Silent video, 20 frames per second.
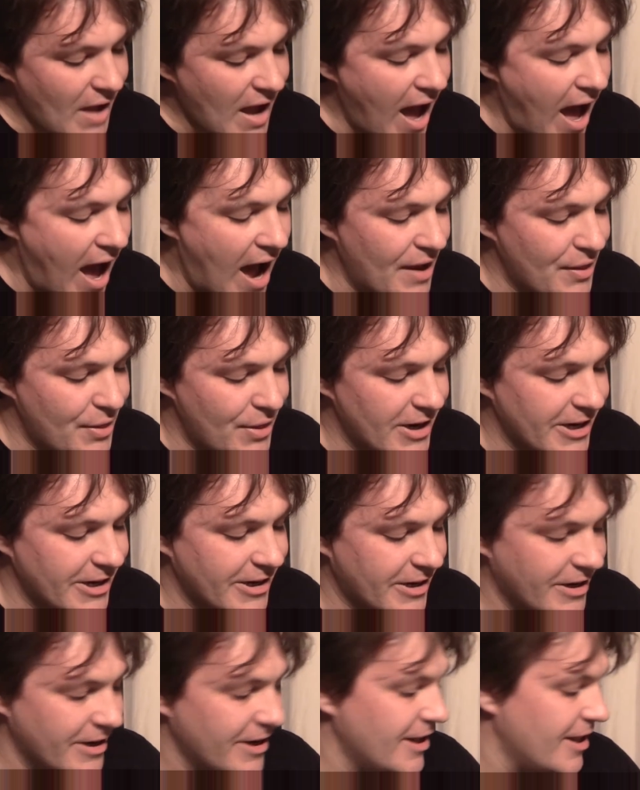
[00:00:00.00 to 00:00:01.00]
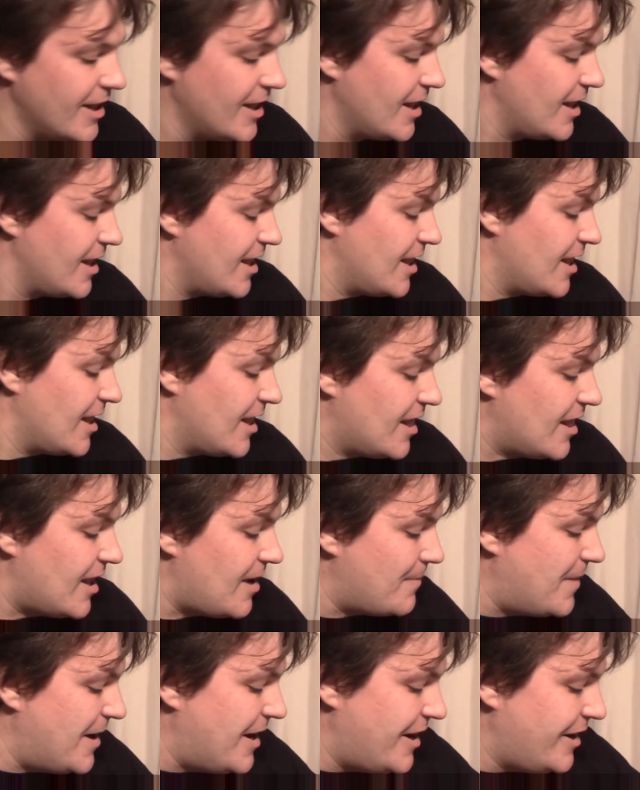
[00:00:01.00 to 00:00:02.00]
I think.
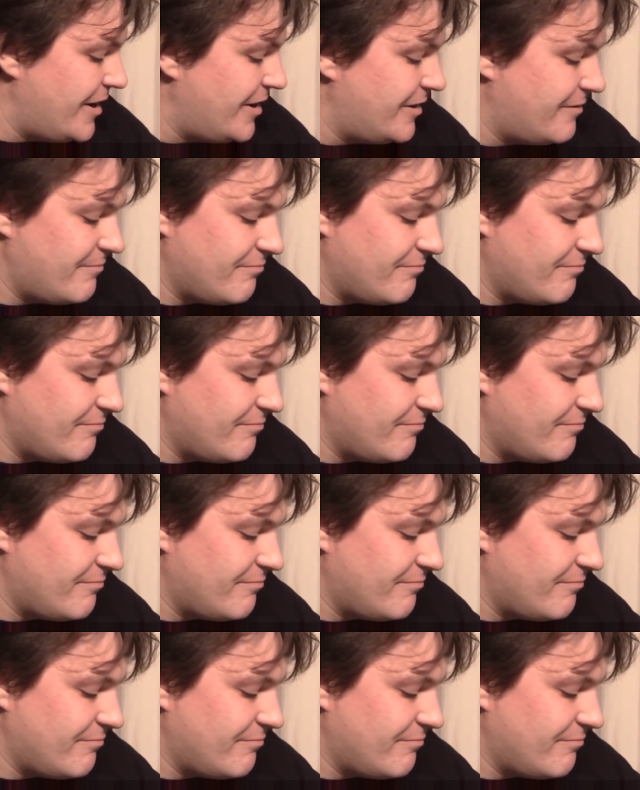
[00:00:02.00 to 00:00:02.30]
I mean,